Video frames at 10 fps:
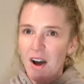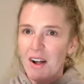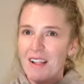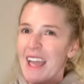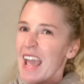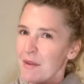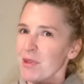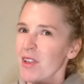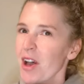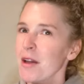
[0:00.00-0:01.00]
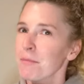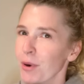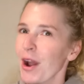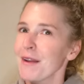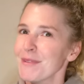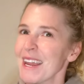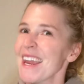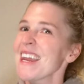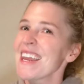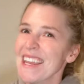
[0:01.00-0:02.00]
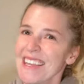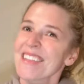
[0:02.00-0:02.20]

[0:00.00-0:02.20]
Well, Amazon Prime Day is